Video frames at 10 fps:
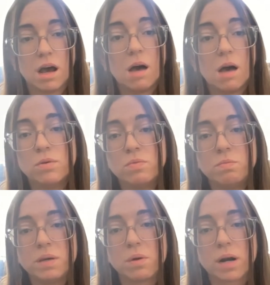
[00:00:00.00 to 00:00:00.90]
I wouldn't
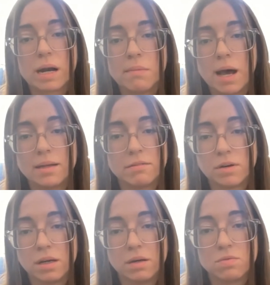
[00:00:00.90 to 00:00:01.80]
be where I'm at if
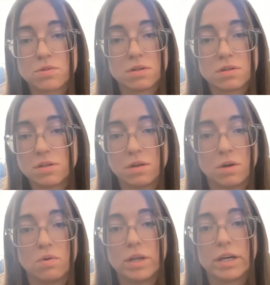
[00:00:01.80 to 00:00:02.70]
I wasn't, you
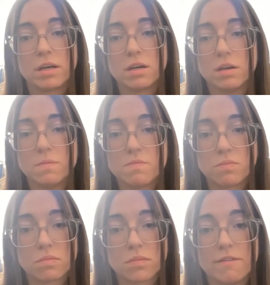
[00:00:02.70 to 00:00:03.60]
know, like,
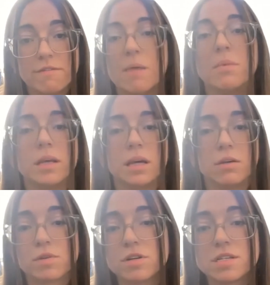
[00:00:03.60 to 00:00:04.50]
family
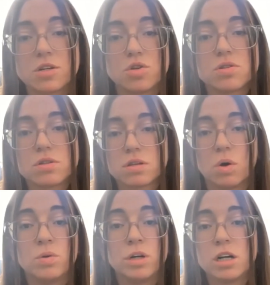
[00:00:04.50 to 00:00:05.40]
of crystals
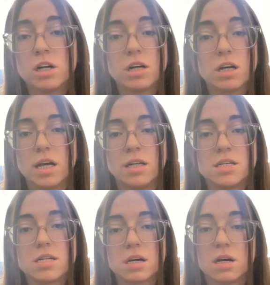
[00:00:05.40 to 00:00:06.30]
owner
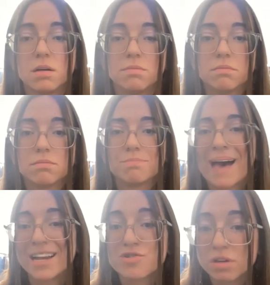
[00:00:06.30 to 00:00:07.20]
and
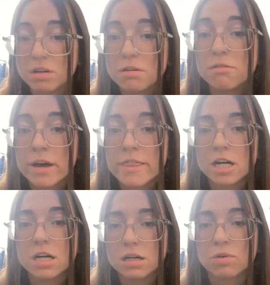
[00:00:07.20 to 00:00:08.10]
patron
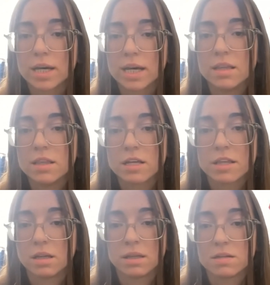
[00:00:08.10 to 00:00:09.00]
rather, okay,
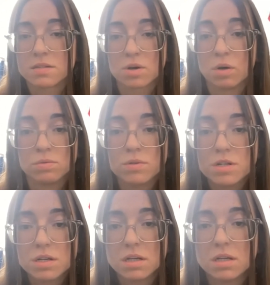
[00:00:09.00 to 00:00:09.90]
nothing that is owned,
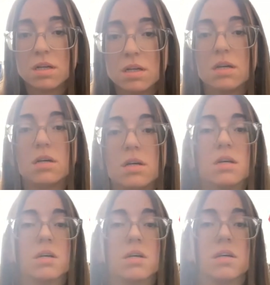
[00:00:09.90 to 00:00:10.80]

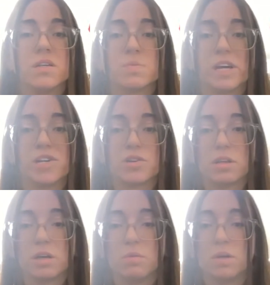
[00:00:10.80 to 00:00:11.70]

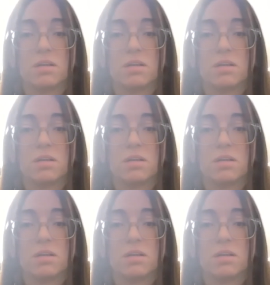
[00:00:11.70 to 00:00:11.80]
especially when